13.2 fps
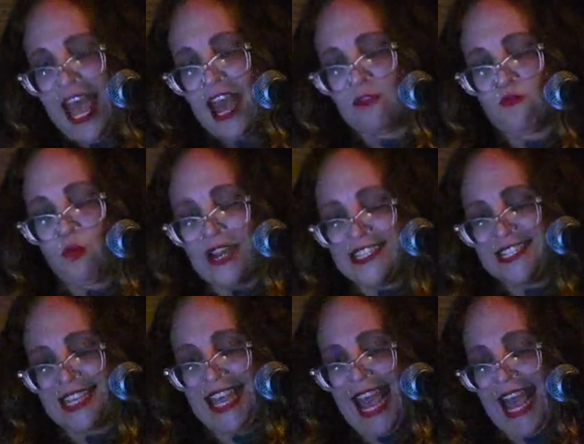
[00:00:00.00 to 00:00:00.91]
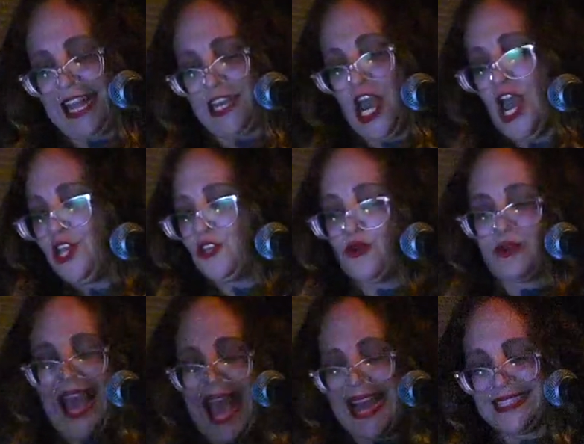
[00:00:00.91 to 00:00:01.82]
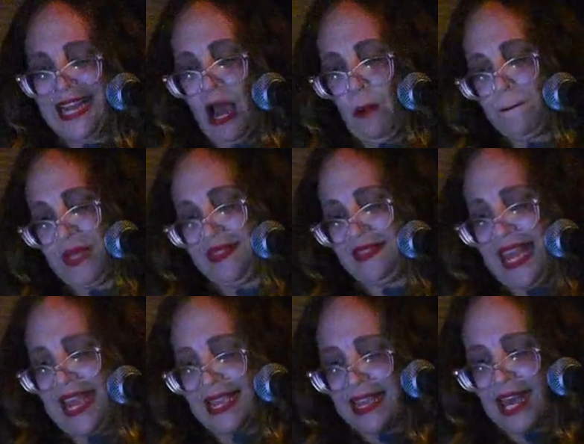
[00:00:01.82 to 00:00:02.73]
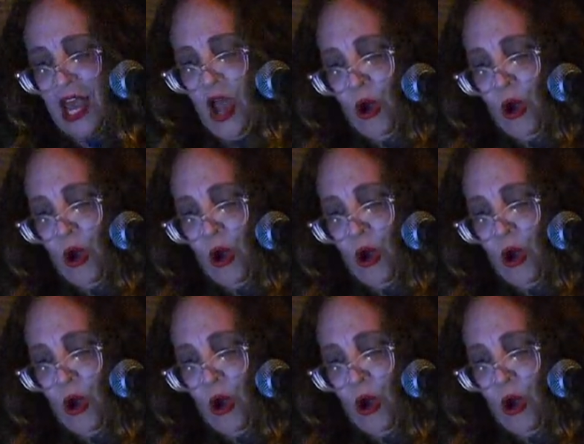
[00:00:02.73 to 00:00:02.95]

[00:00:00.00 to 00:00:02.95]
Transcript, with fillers: And once again, you can't help but think